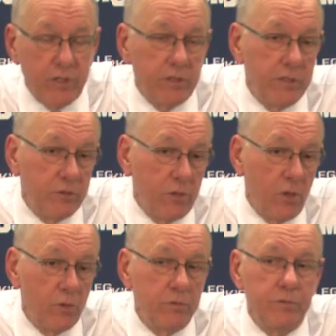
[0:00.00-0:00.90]
He
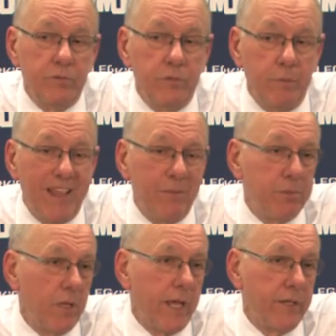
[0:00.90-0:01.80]
drove. He made
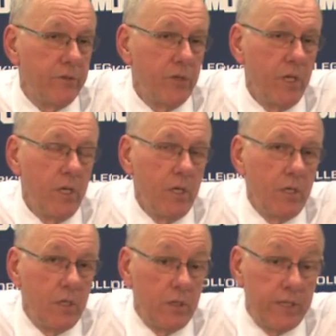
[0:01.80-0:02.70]
plays.
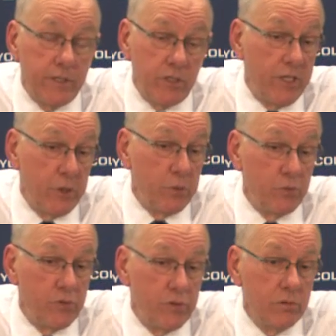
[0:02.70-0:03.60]
And that's a
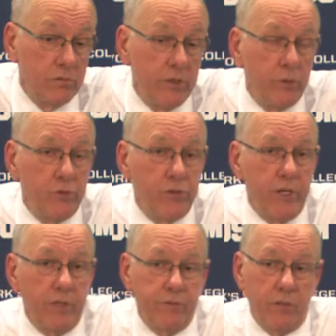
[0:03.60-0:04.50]
huge, huge
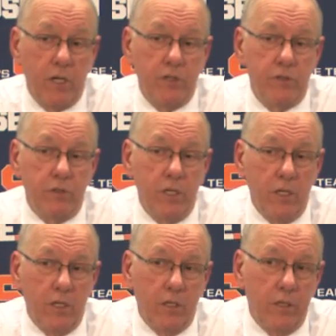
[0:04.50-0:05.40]
thing for us.
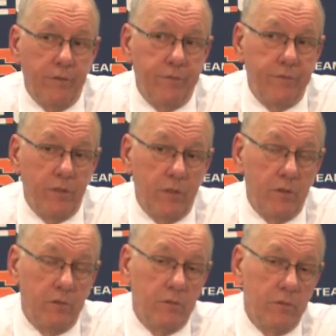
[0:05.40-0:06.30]
If
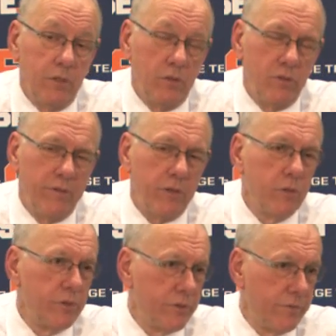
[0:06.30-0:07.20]
uh, you know, Trevor
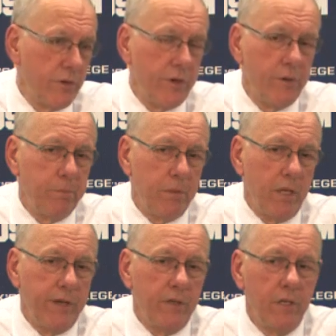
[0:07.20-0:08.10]
Cooney's a very good
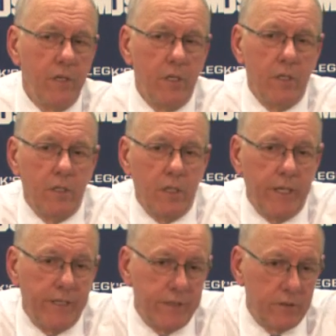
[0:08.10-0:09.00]
player,
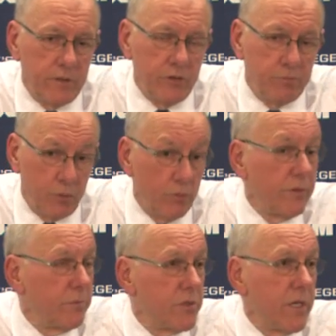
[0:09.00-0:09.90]
and he's
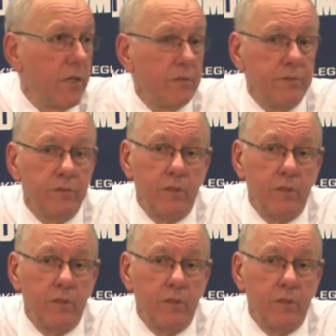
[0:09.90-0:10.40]
proven himself.